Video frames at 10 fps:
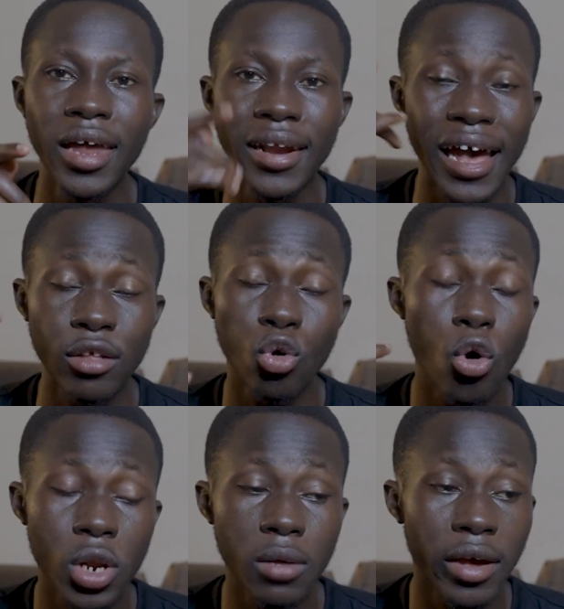And then I
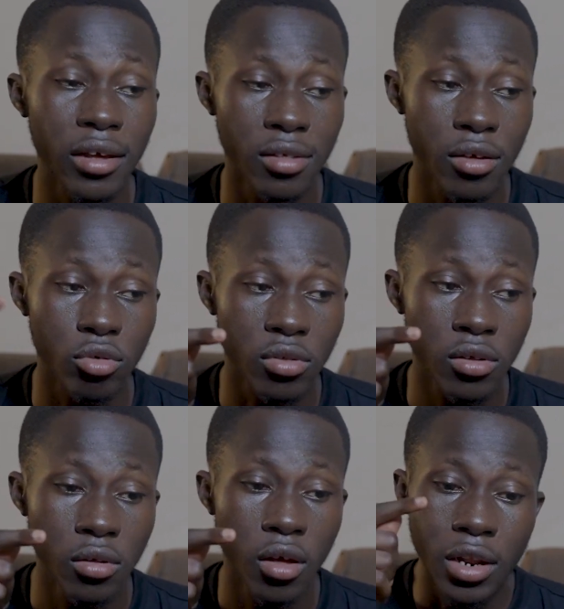told him, and he said, "You
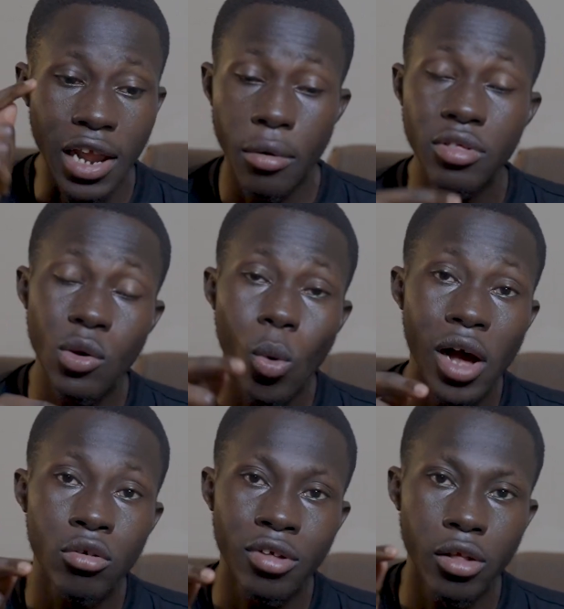see, the reason
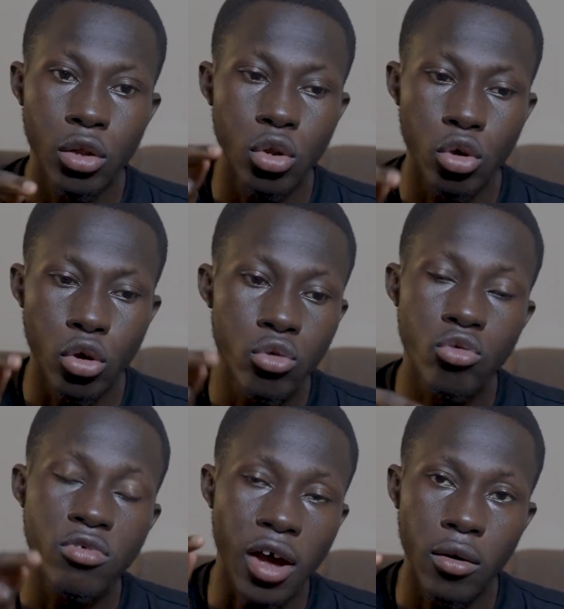why you started your
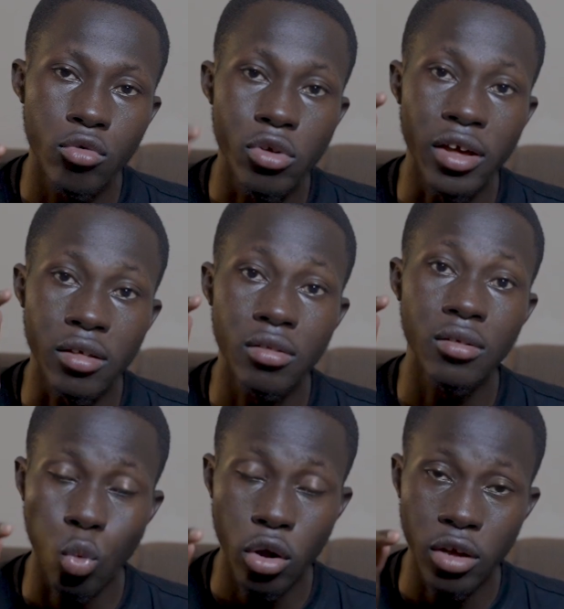YouTube channel
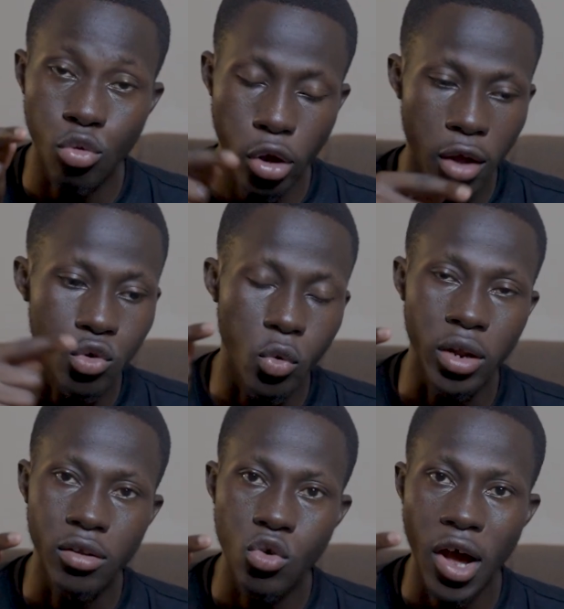is what is what you are
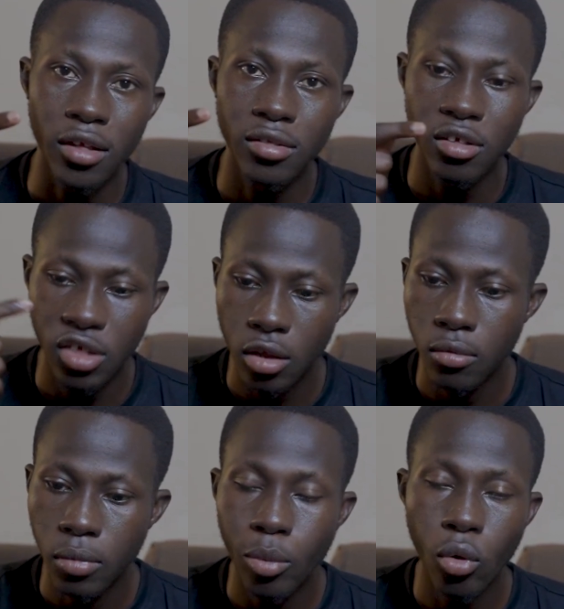doing. You are teaching
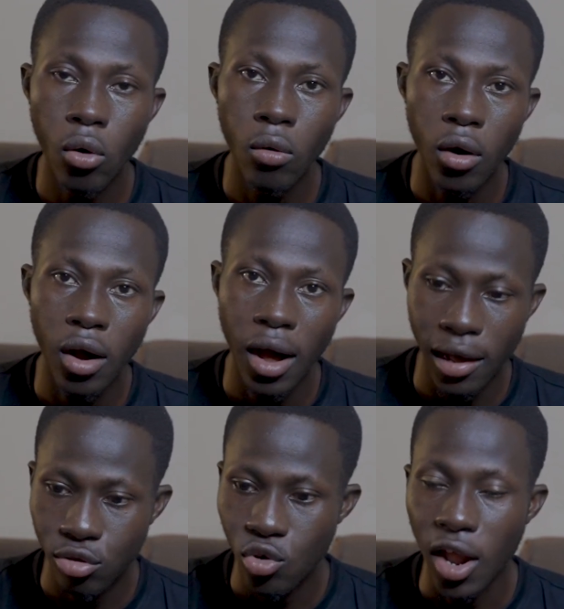people
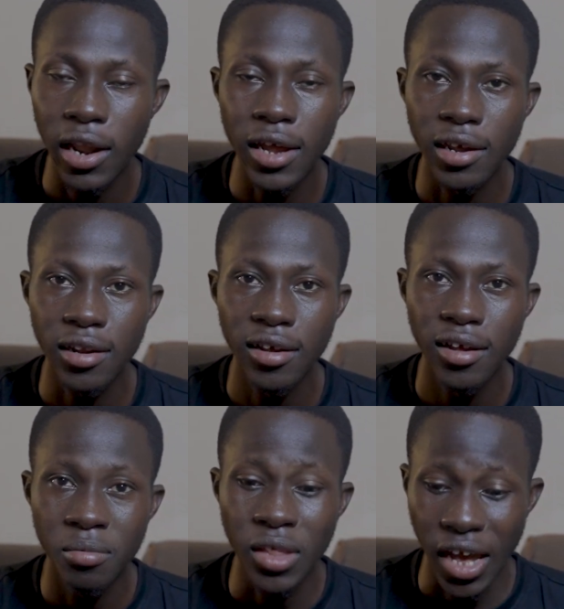as you are learning,
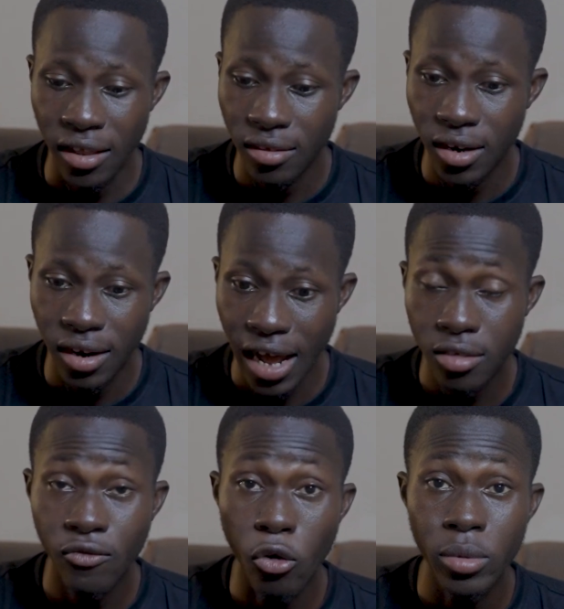and
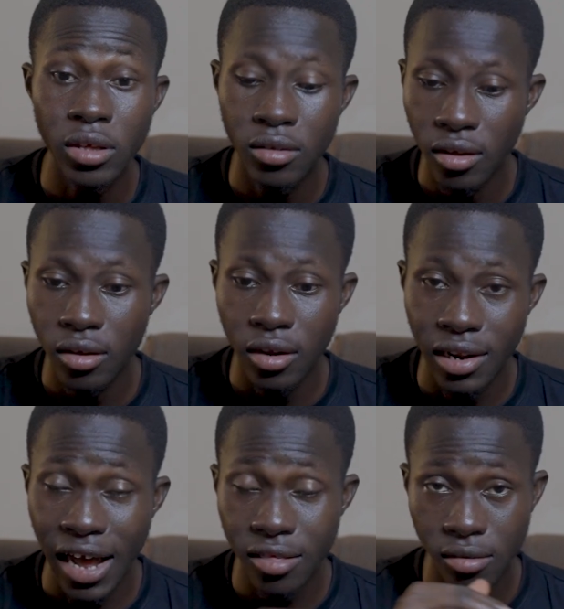that for me,
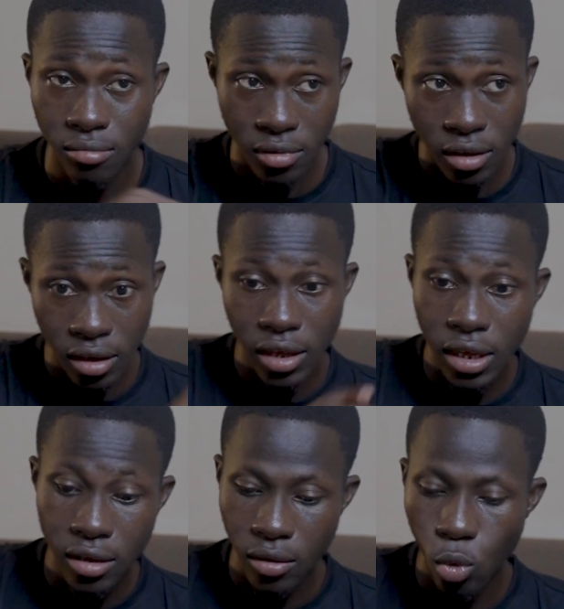that
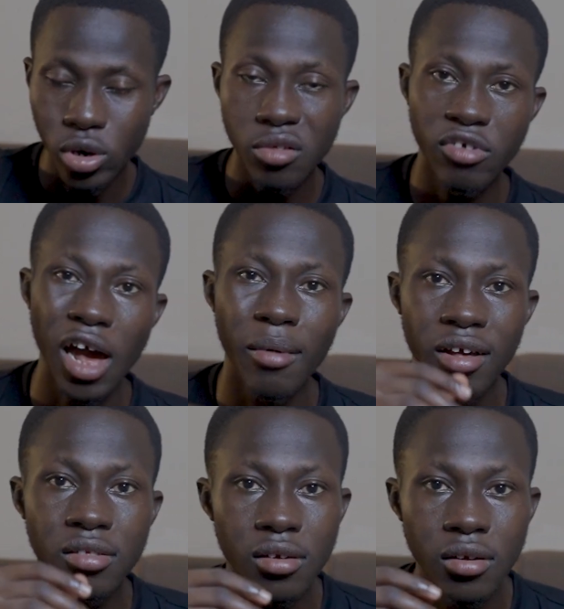he would describe
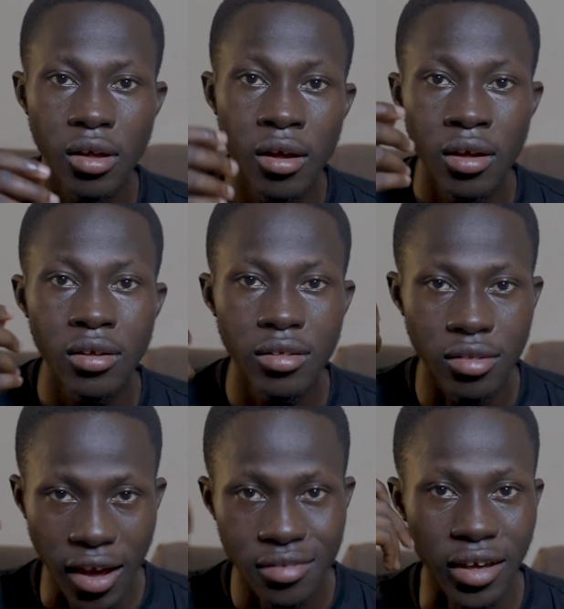as
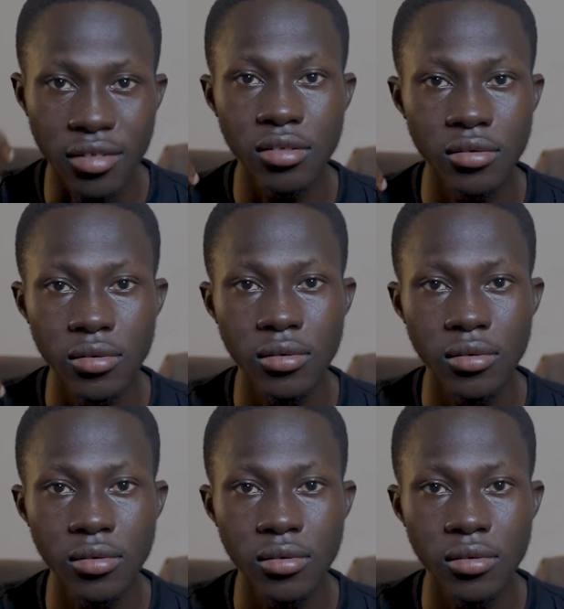success.